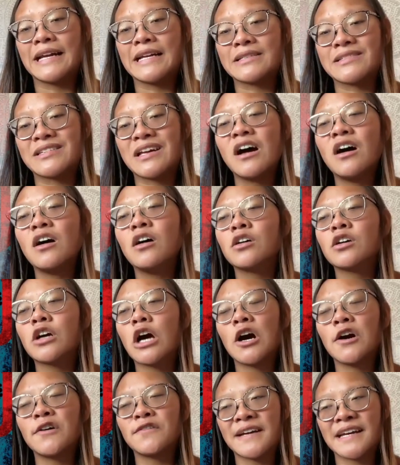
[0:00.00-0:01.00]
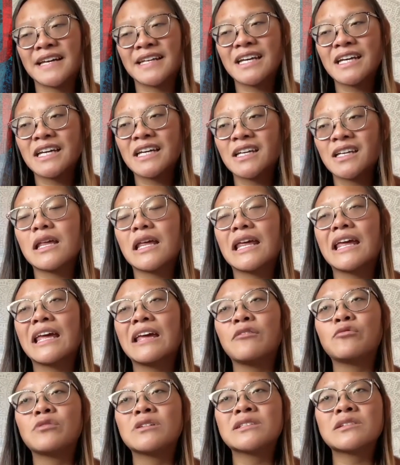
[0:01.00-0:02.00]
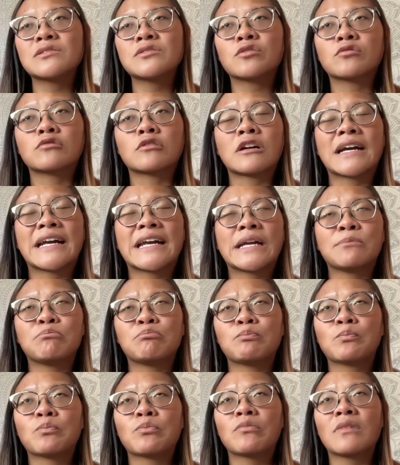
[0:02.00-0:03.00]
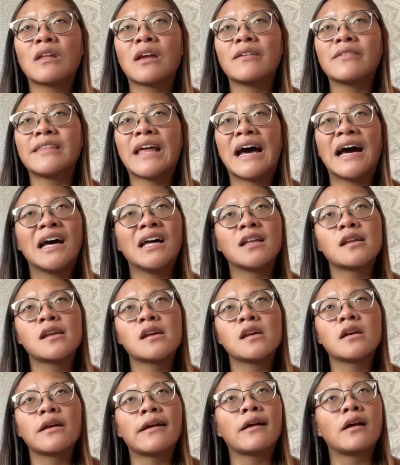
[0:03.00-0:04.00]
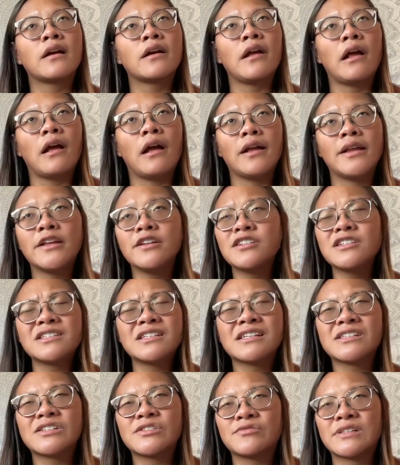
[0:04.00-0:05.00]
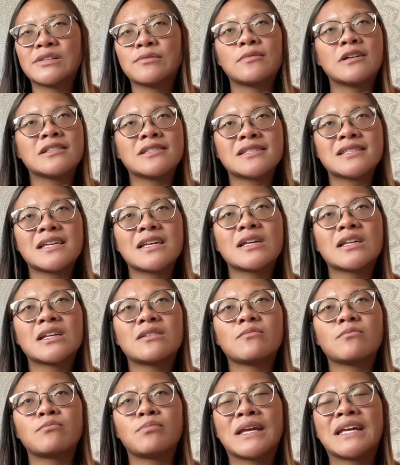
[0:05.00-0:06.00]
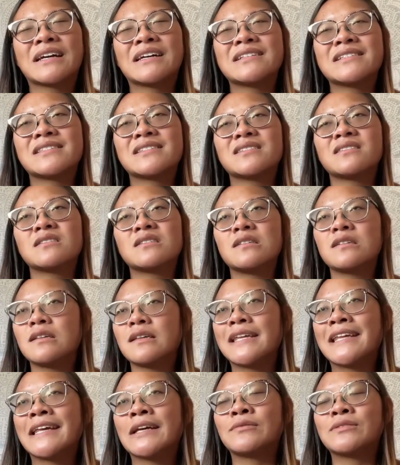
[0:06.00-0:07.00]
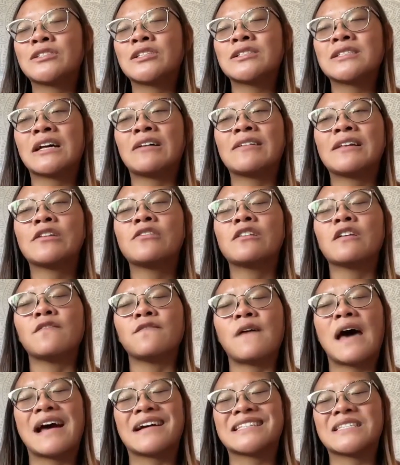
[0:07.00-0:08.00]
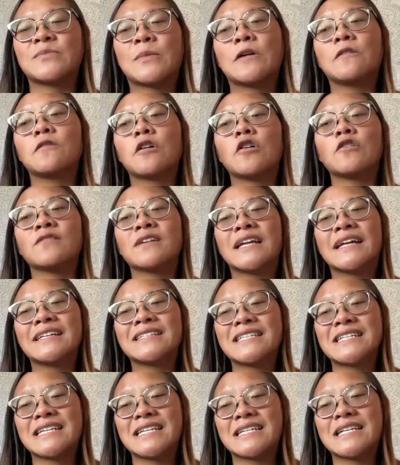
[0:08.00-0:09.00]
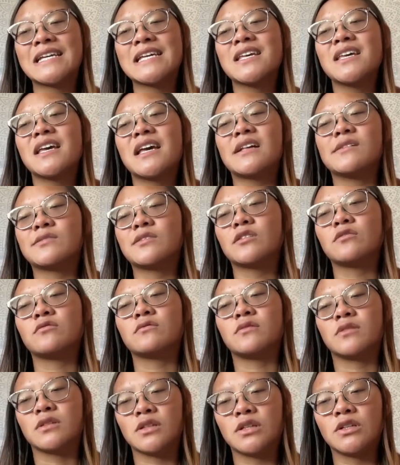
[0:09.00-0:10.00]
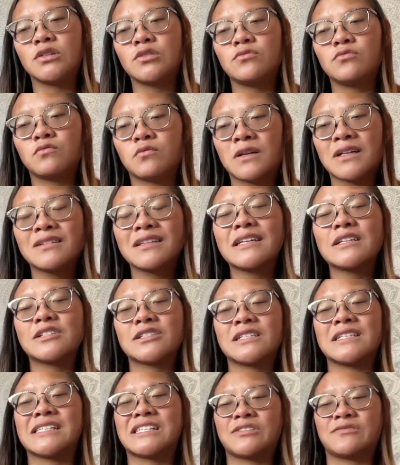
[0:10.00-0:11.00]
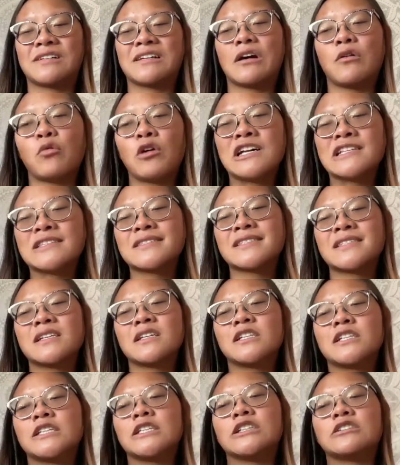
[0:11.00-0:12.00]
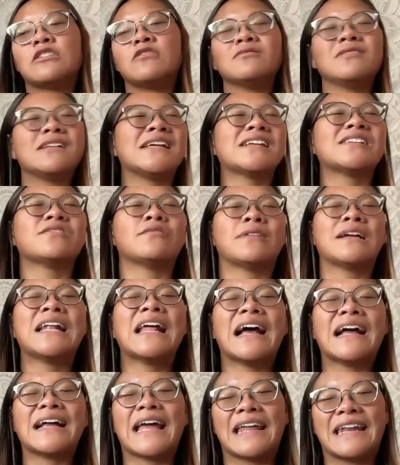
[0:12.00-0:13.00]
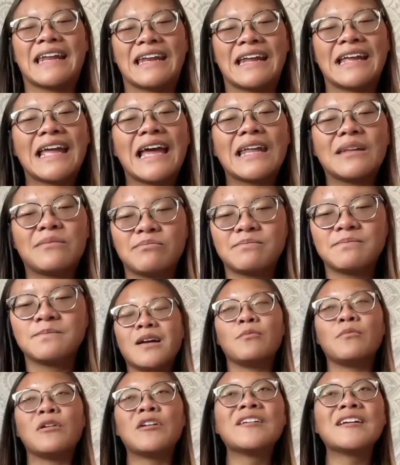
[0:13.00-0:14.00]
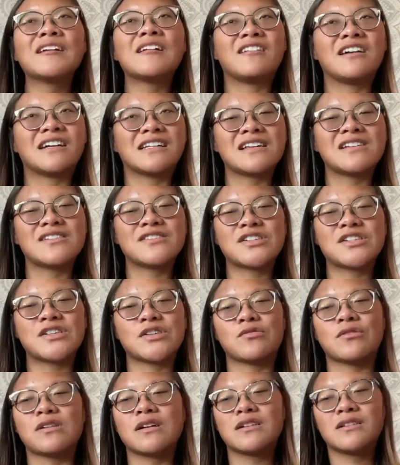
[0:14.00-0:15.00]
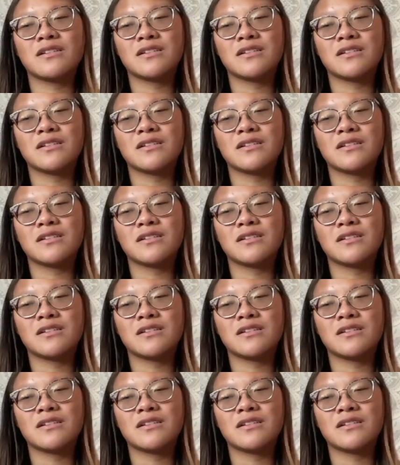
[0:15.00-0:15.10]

is COVID. It was a story that you just need to read once, because it was just telling you the facts about COVID-19. And so you really just need to read it once. You don't need to read it again and again. Moving on to